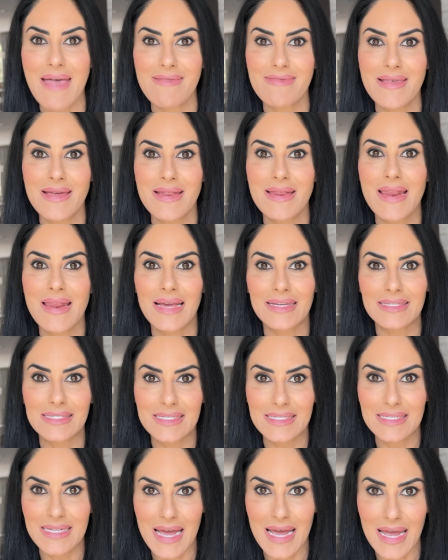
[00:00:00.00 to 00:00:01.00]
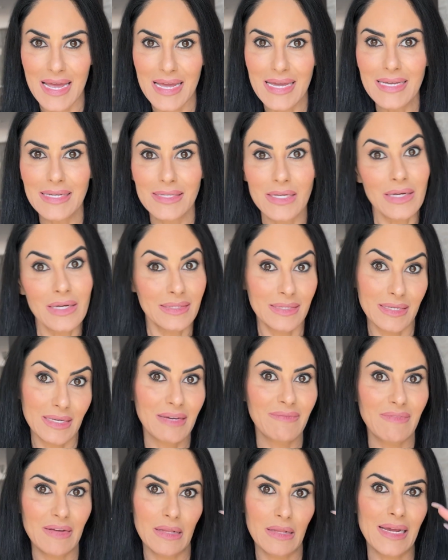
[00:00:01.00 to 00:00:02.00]
and then next day, not
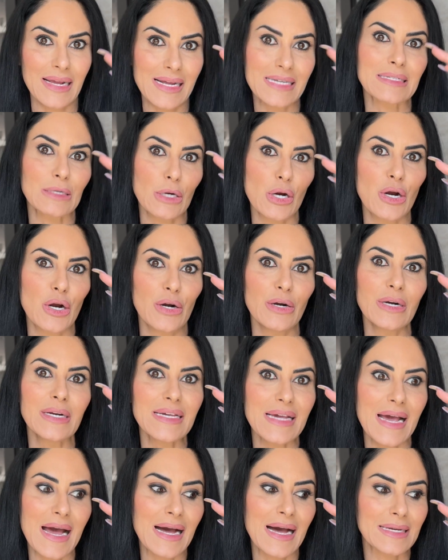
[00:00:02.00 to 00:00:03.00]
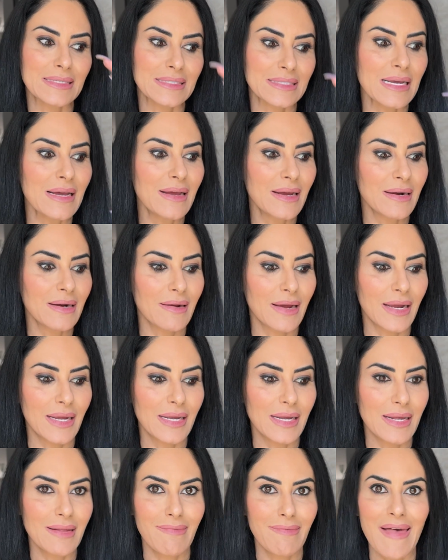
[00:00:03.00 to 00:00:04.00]
even like as early as
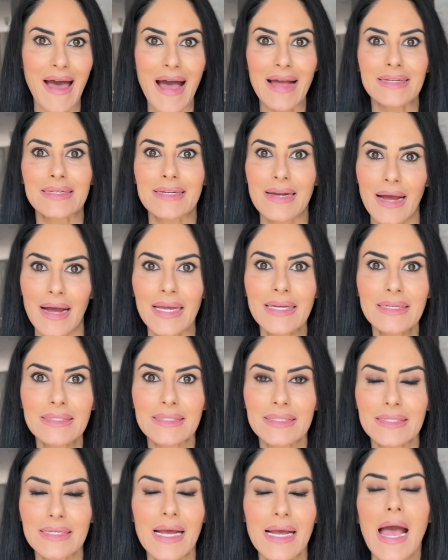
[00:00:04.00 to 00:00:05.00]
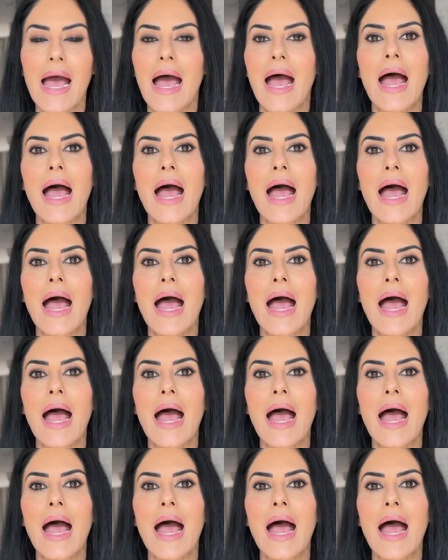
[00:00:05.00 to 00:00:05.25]
like that night,